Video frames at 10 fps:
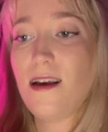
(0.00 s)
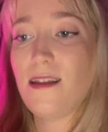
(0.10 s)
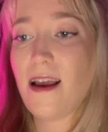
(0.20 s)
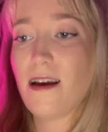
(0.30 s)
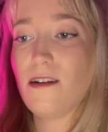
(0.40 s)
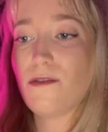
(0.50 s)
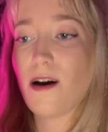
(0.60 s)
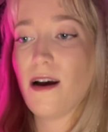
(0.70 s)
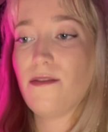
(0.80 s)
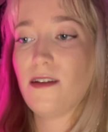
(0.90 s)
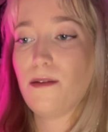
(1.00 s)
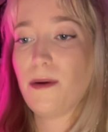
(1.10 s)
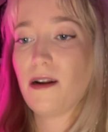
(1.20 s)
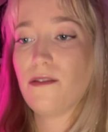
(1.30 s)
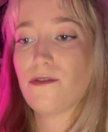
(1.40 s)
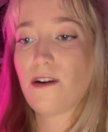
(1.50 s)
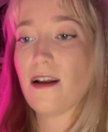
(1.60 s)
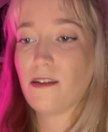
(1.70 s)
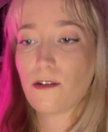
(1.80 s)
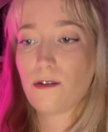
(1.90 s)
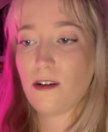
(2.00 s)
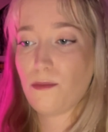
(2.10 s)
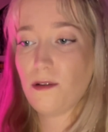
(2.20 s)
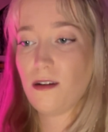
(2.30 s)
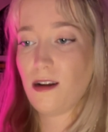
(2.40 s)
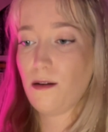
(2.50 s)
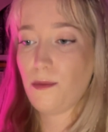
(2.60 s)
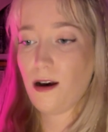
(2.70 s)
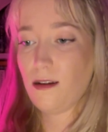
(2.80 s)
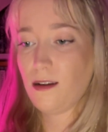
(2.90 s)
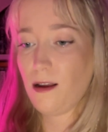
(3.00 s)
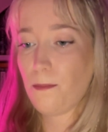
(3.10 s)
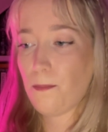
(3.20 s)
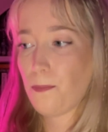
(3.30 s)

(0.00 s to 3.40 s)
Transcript: They had arrived in the middle of Fred's Christmas dinner party.